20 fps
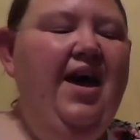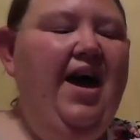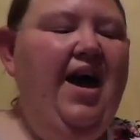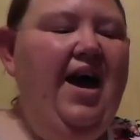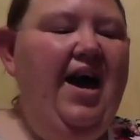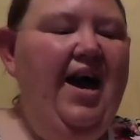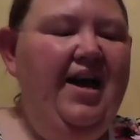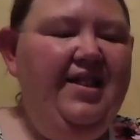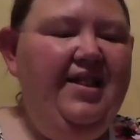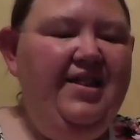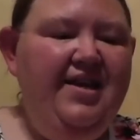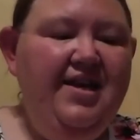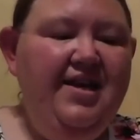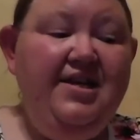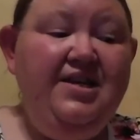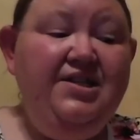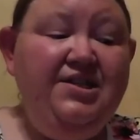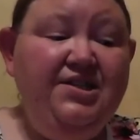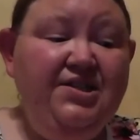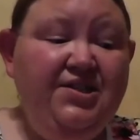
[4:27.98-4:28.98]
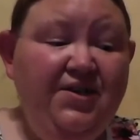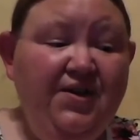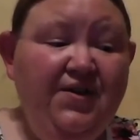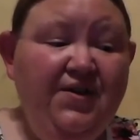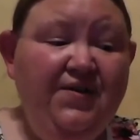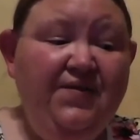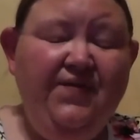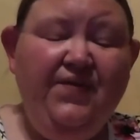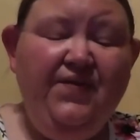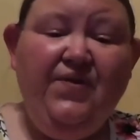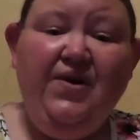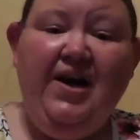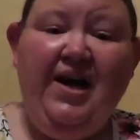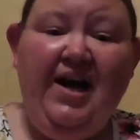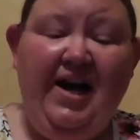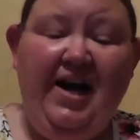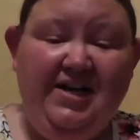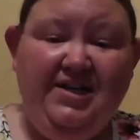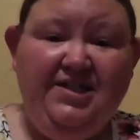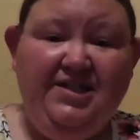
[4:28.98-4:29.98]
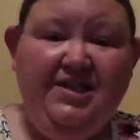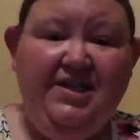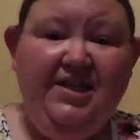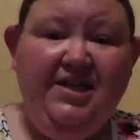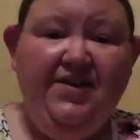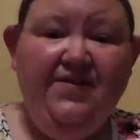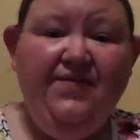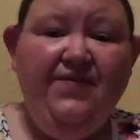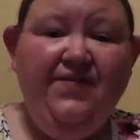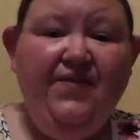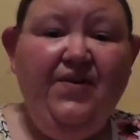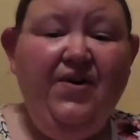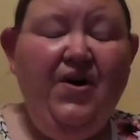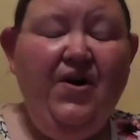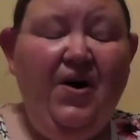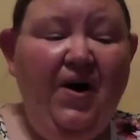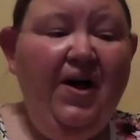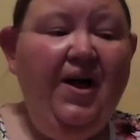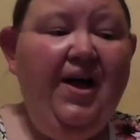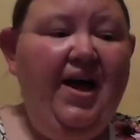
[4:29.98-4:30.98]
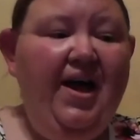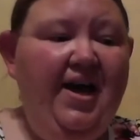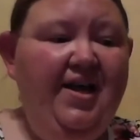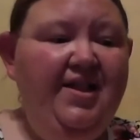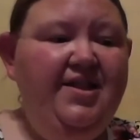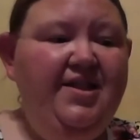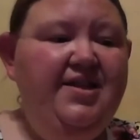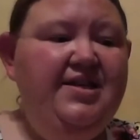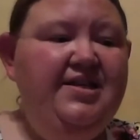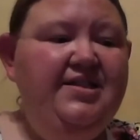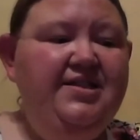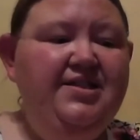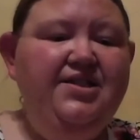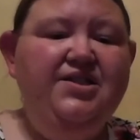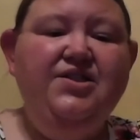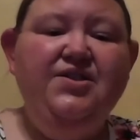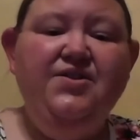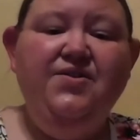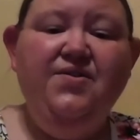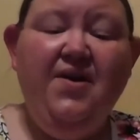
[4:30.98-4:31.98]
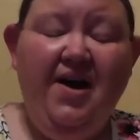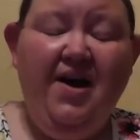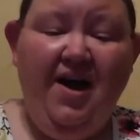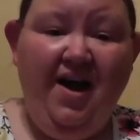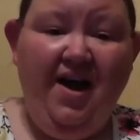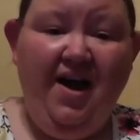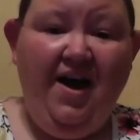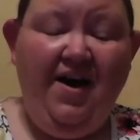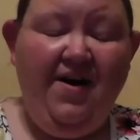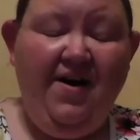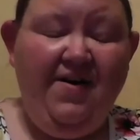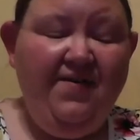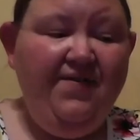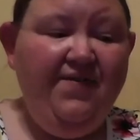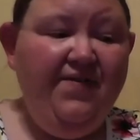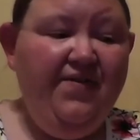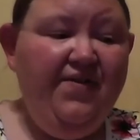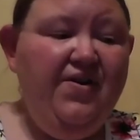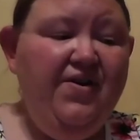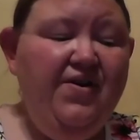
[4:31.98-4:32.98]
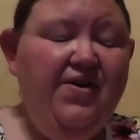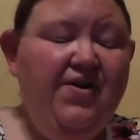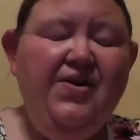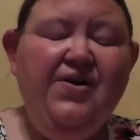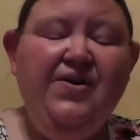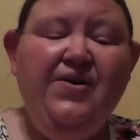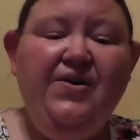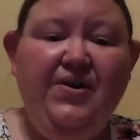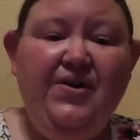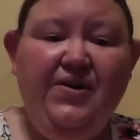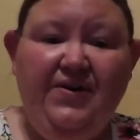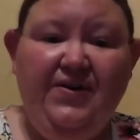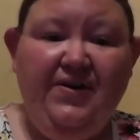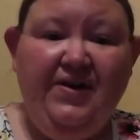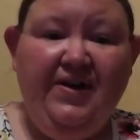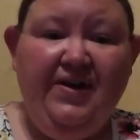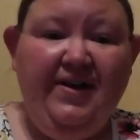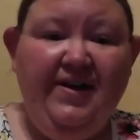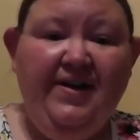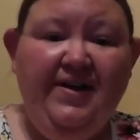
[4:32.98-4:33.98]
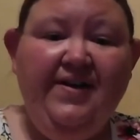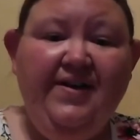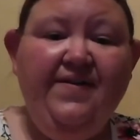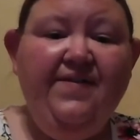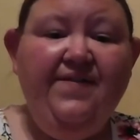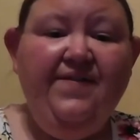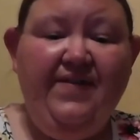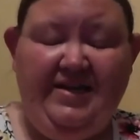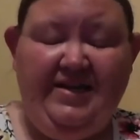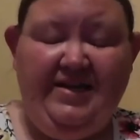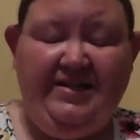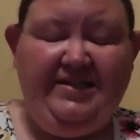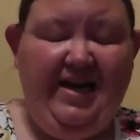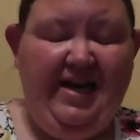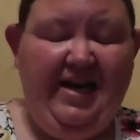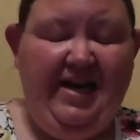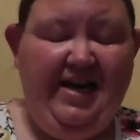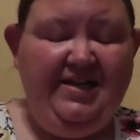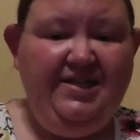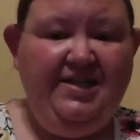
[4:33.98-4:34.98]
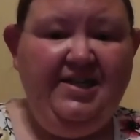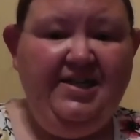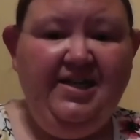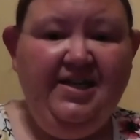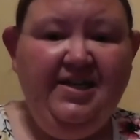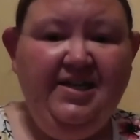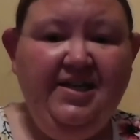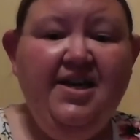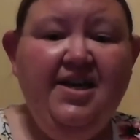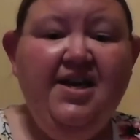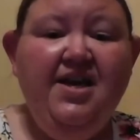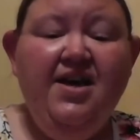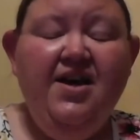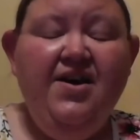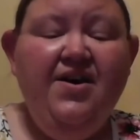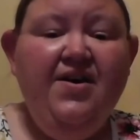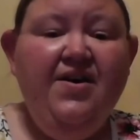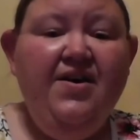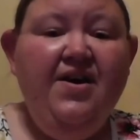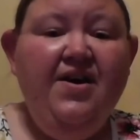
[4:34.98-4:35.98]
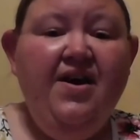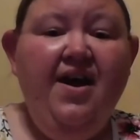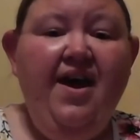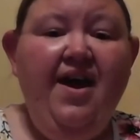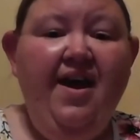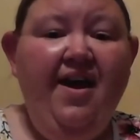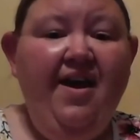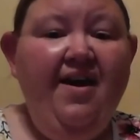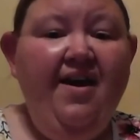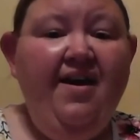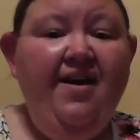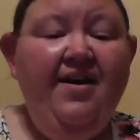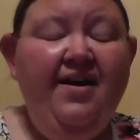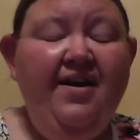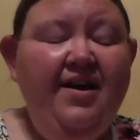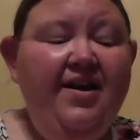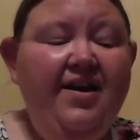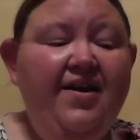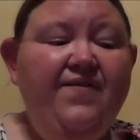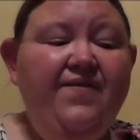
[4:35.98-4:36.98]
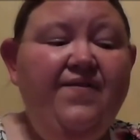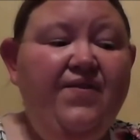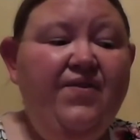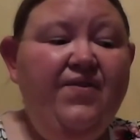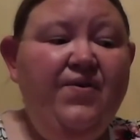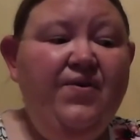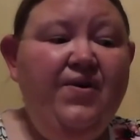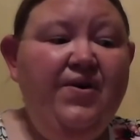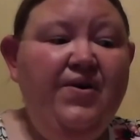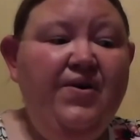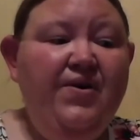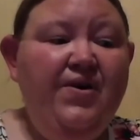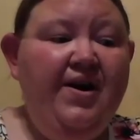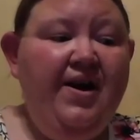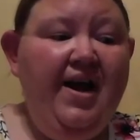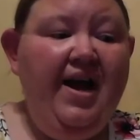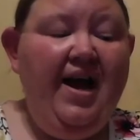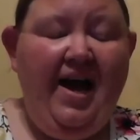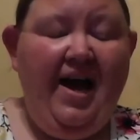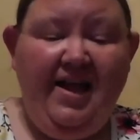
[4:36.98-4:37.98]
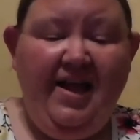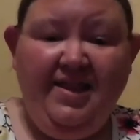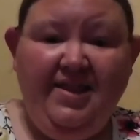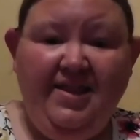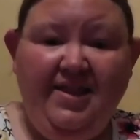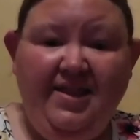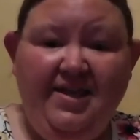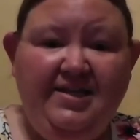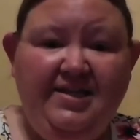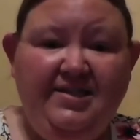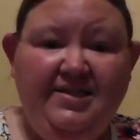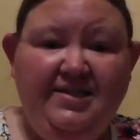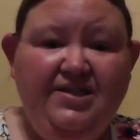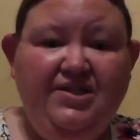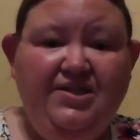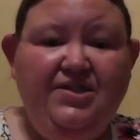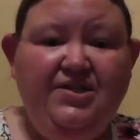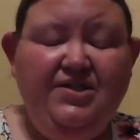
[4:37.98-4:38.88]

I think it's good for hygiene for all athletes to have good face hygiene, and for athletes